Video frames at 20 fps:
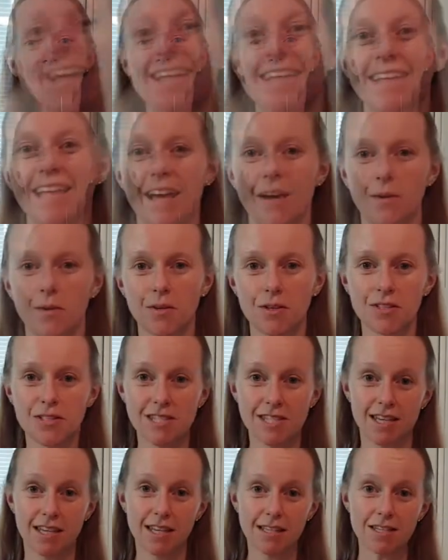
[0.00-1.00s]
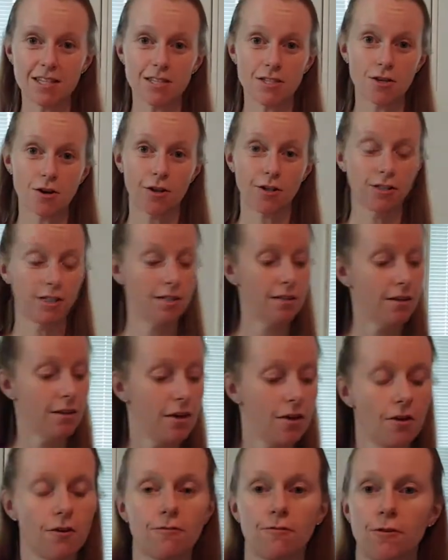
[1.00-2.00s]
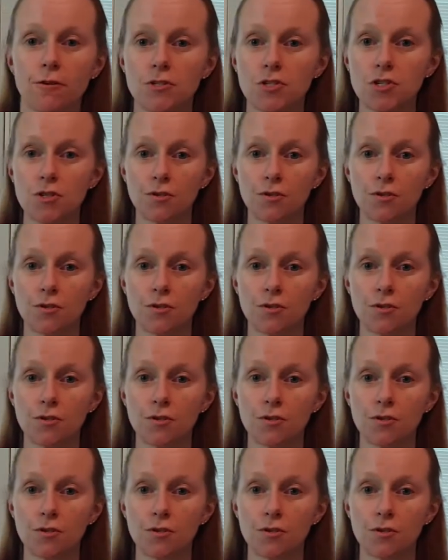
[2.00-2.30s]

Now, to get started, first